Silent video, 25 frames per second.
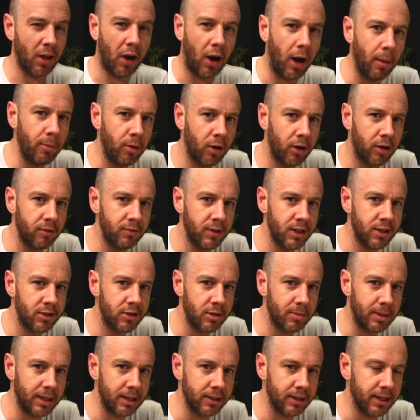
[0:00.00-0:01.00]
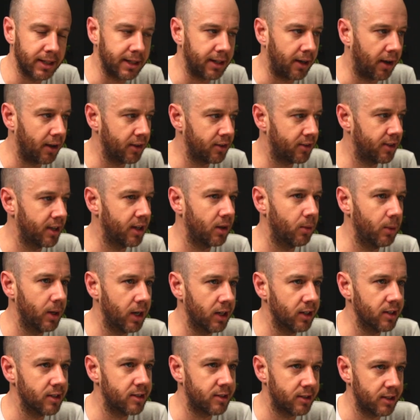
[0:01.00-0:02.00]
I'm not convinced about that. I think we're
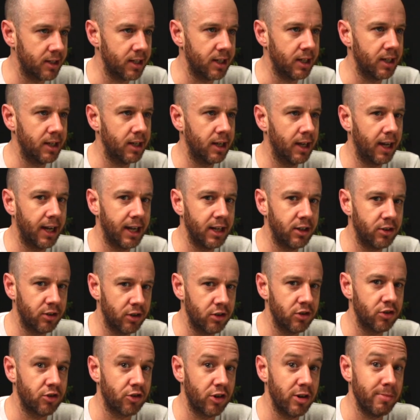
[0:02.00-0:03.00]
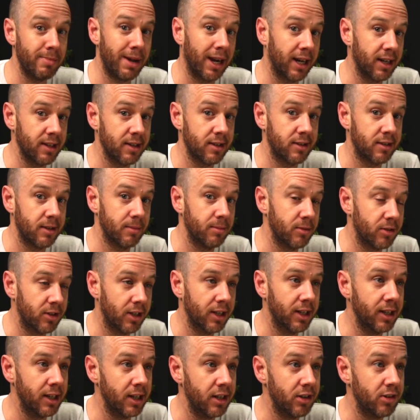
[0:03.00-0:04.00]
going to see a touchscreen Mac at some
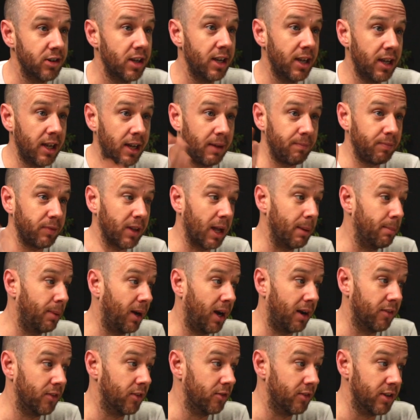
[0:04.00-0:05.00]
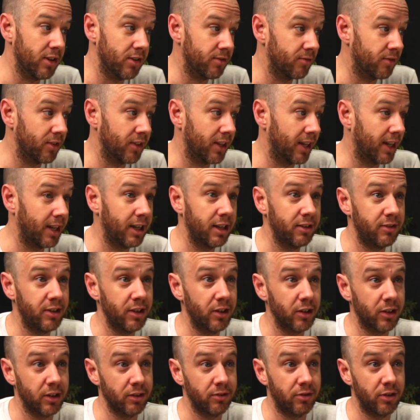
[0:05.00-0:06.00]
stage. And part of the reason for that, if
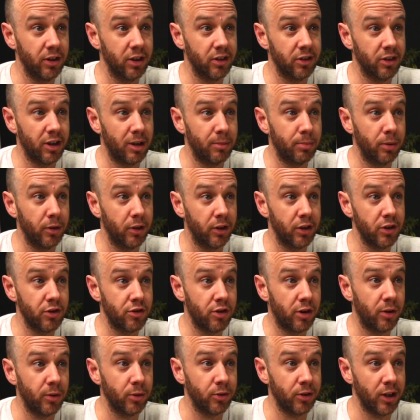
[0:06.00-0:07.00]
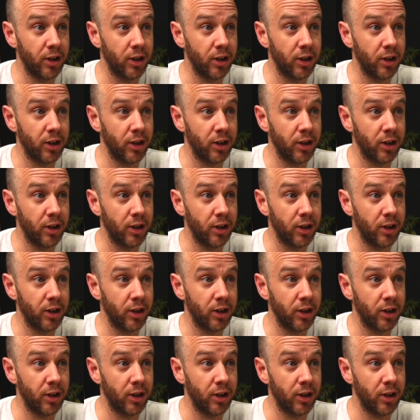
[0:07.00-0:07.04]
you look at, for example, the control